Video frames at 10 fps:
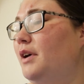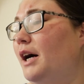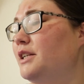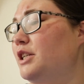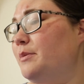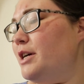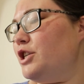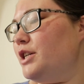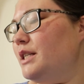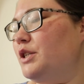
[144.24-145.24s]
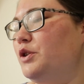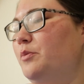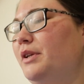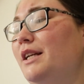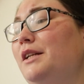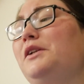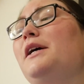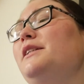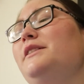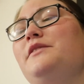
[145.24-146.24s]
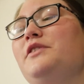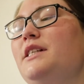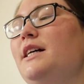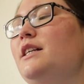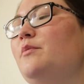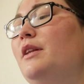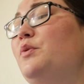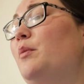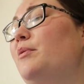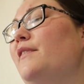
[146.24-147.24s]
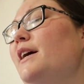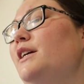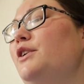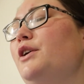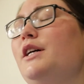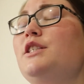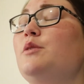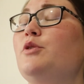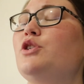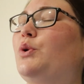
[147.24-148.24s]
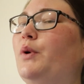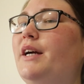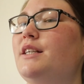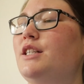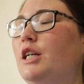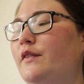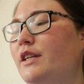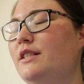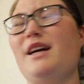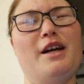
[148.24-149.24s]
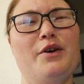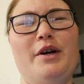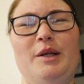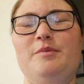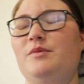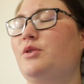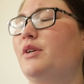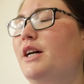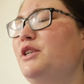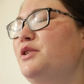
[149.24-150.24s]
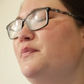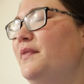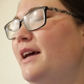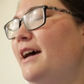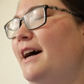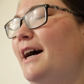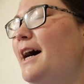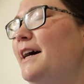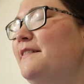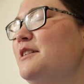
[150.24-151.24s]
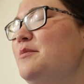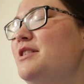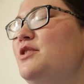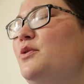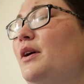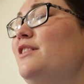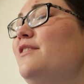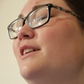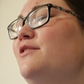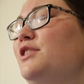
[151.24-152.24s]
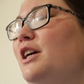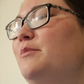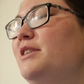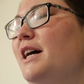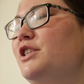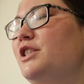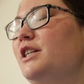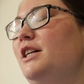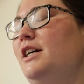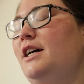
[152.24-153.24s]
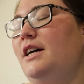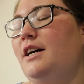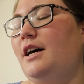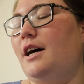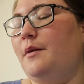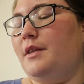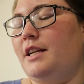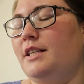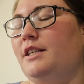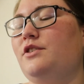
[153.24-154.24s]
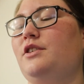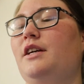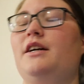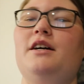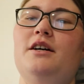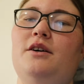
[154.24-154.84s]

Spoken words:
gotten Top Dasher. It says you completed a lot of deliveries last month while providing your customers great service. I agree, DoorDash. This means you qualified for Top Dasher. And then it tells you like